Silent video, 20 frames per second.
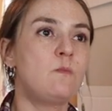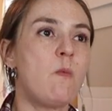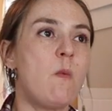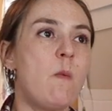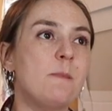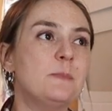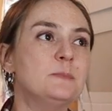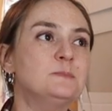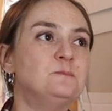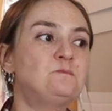
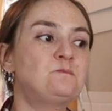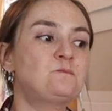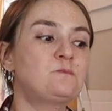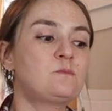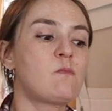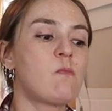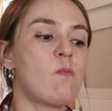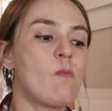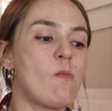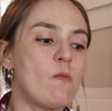Hmm.
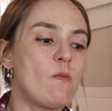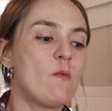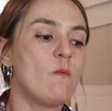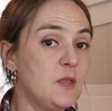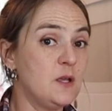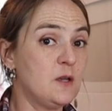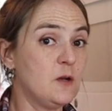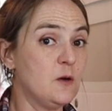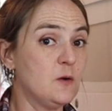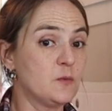
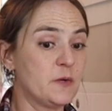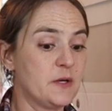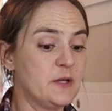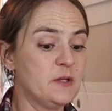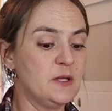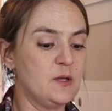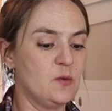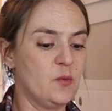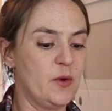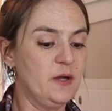They go
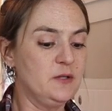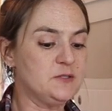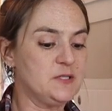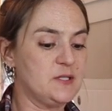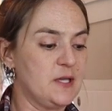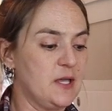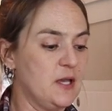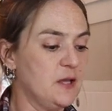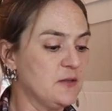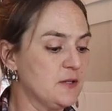really well
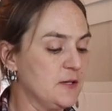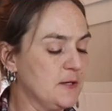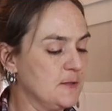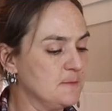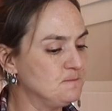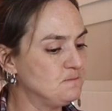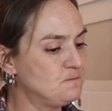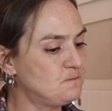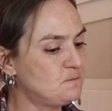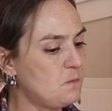together.
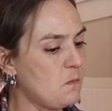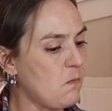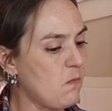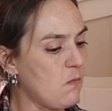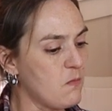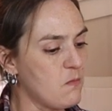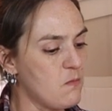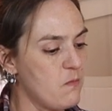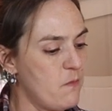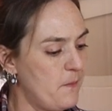
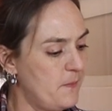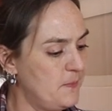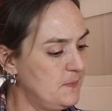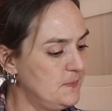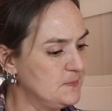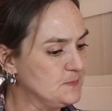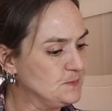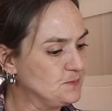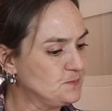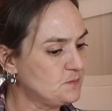
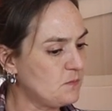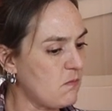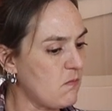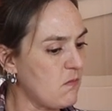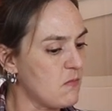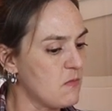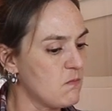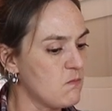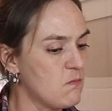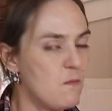Hmm.
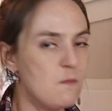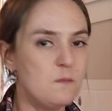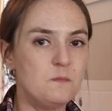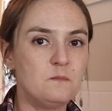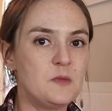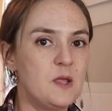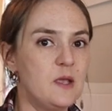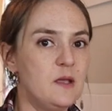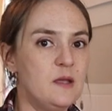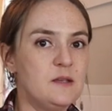
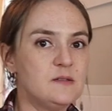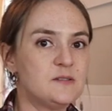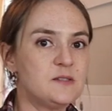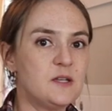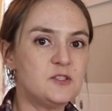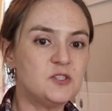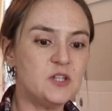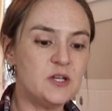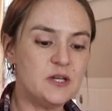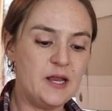It's
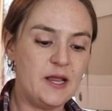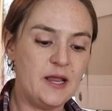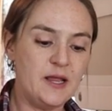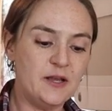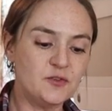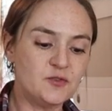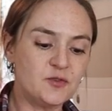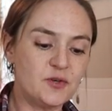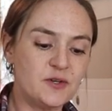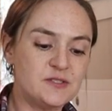such an
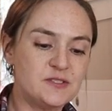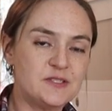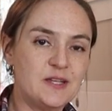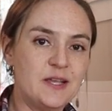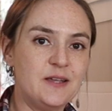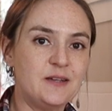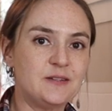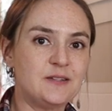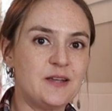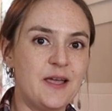
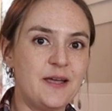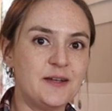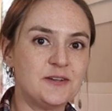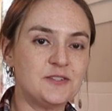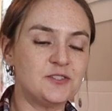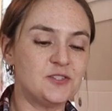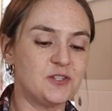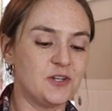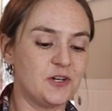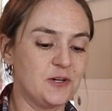interesting
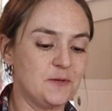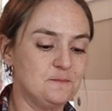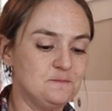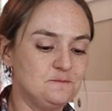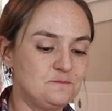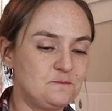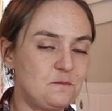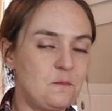texture.